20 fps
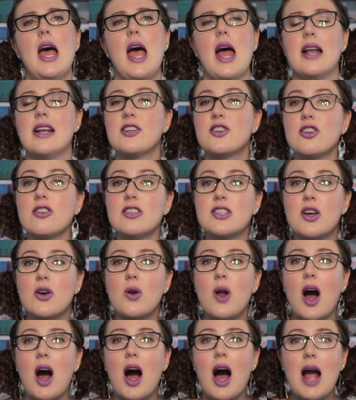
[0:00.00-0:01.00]
And it turns
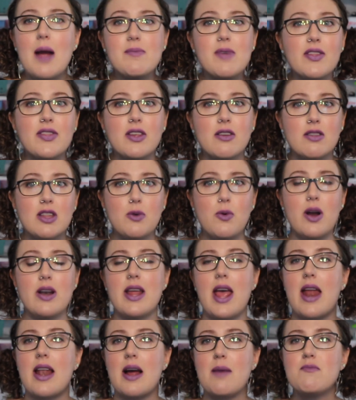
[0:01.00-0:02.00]
out I'm not the only
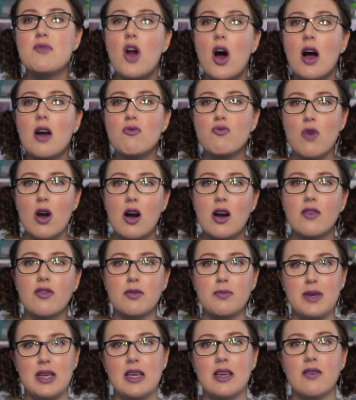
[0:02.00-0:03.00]
one, and I'm not wrong
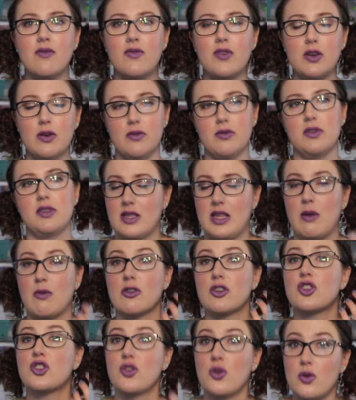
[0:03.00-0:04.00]
for being confused. They
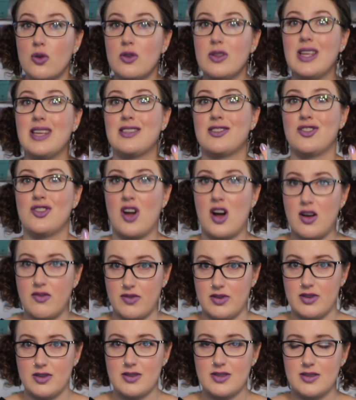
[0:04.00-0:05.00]
were sold as
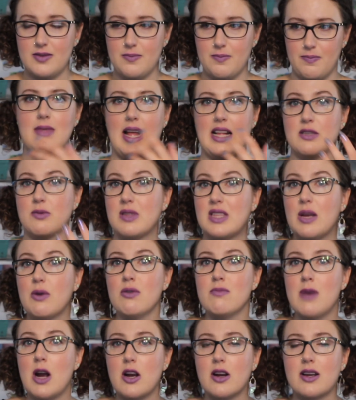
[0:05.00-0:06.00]
novels. That's what they
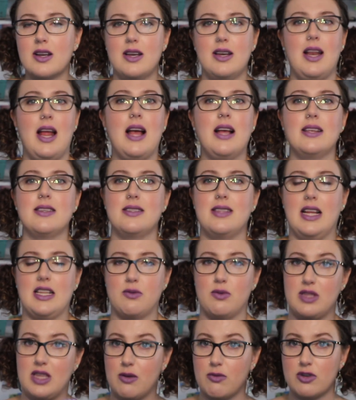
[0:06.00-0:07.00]
were marketed as.
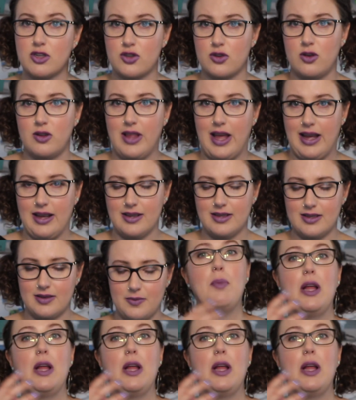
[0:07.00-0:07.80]
That's what they were sold as.